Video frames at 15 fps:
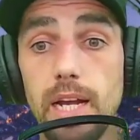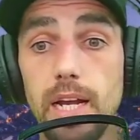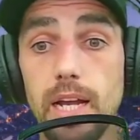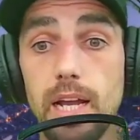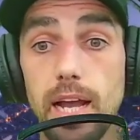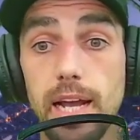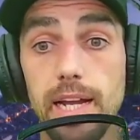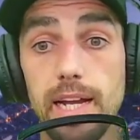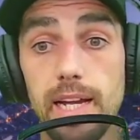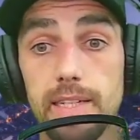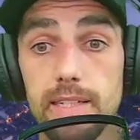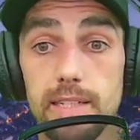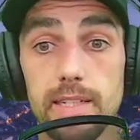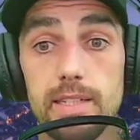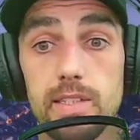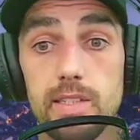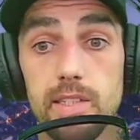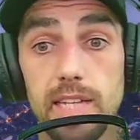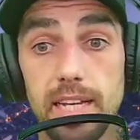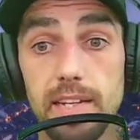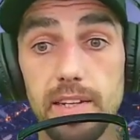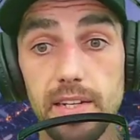and
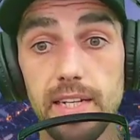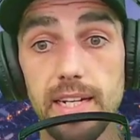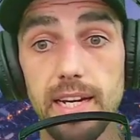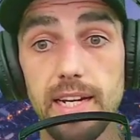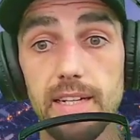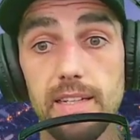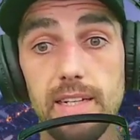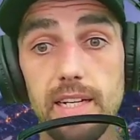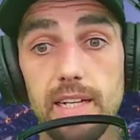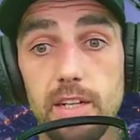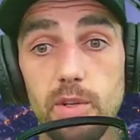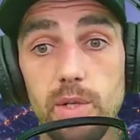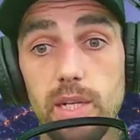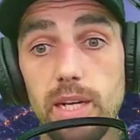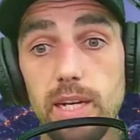stating that that look uh,